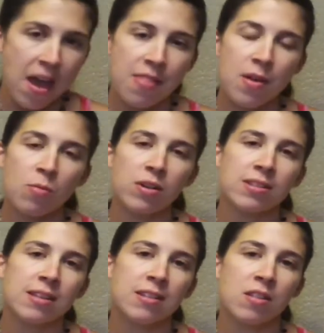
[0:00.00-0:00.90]
And then we're
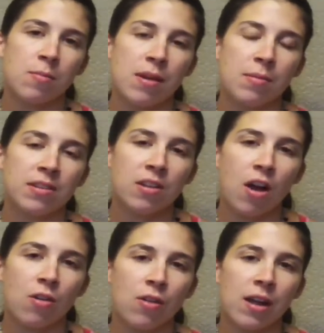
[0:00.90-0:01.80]
assessing the baby's
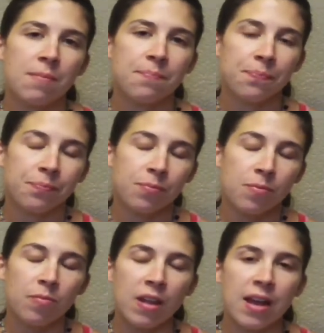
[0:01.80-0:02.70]
heart rate
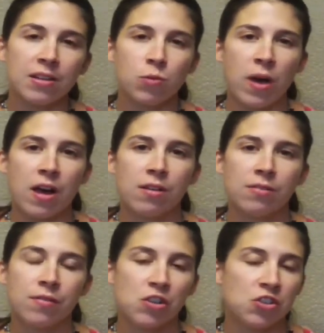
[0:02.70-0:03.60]
as well
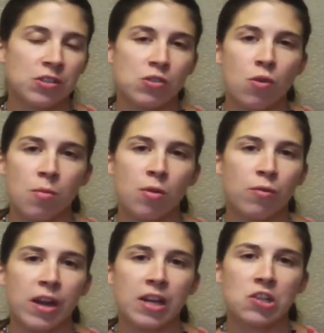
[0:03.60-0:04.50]
for just normal
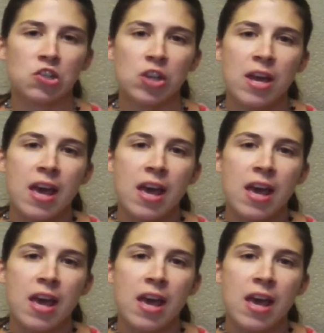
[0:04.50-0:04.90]
range.